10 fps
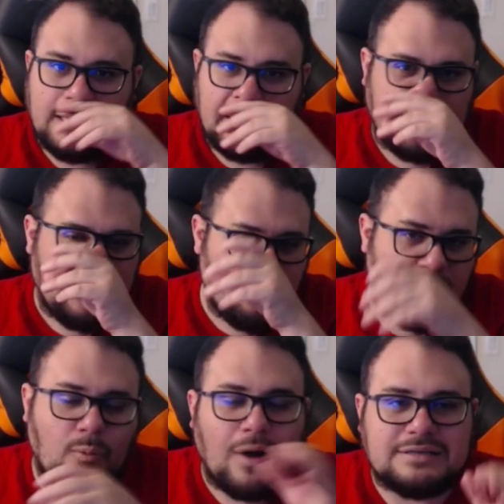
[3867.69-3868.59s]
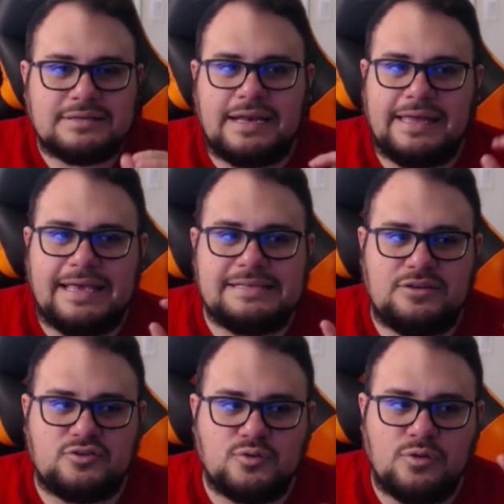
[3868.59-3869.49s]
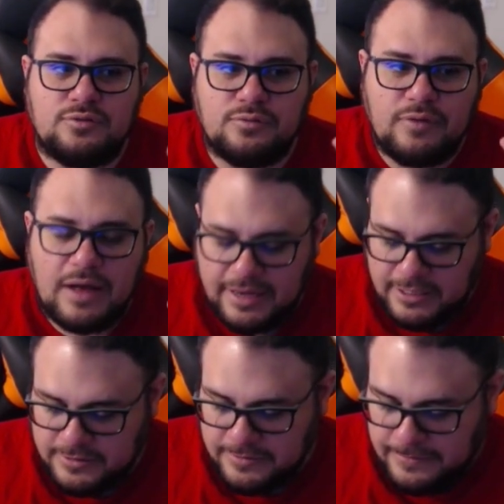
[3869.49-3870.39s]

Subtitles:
and it wasn't an easy truth to find.